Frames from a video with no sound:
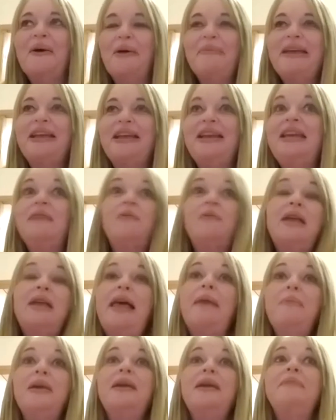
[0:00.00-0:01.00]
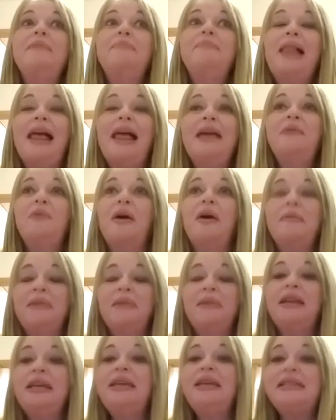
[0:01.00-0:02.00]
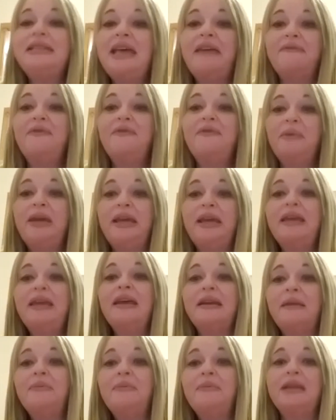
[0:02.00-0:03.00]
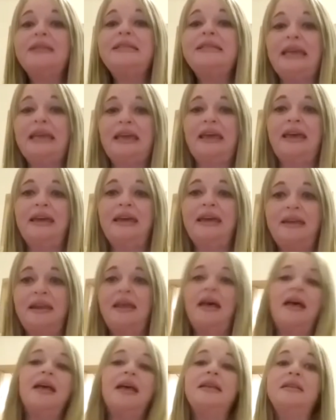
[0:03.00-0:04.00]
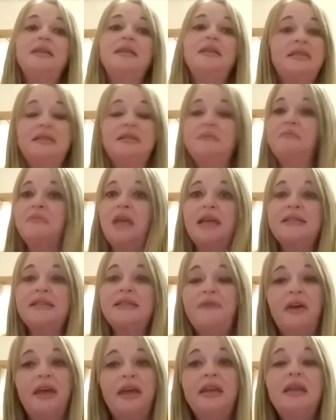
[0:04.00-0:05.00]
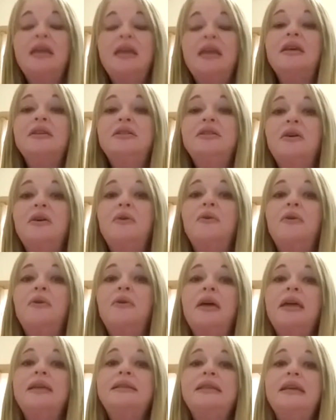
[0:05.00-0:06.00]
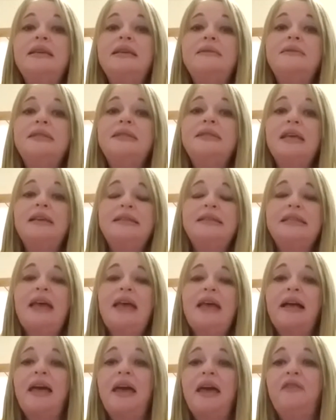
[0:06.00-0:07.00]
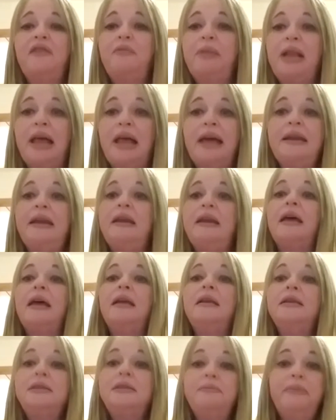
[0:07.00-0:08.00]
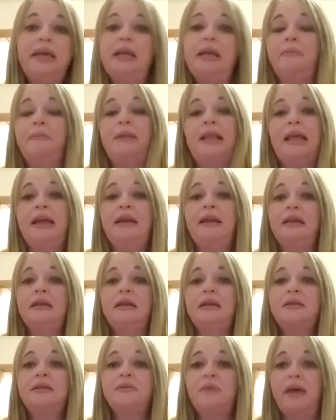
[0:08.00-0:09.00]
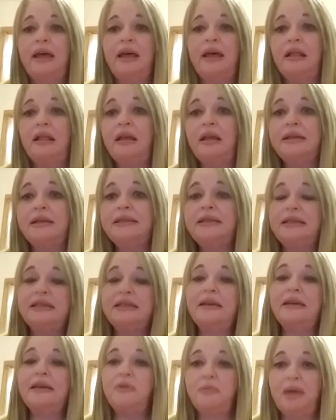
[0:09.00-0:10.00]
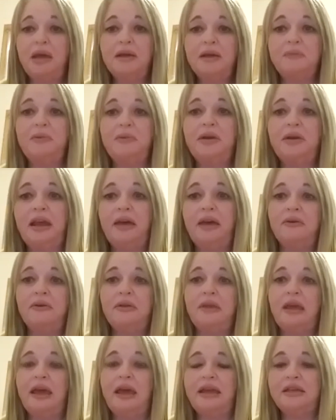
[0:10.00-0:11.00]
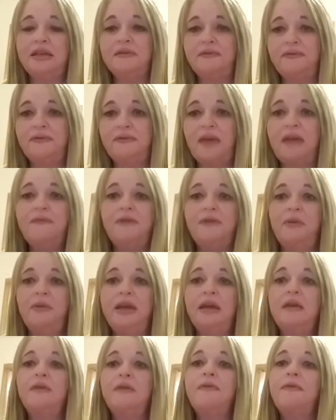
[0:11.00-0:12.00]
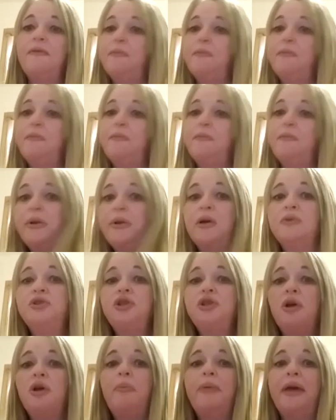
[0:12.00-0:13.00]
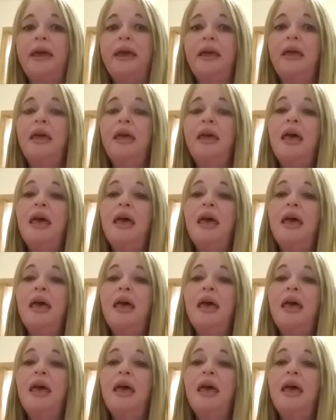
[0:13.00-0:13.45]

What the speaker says: am I going to eat? Well, I'm going to plan what I'm going to eat every week, and I'm going to take it in, and that's fine. So it's that kind of planning and meal planning as well. I sit down with my husband now at the end of every week before we go shopping,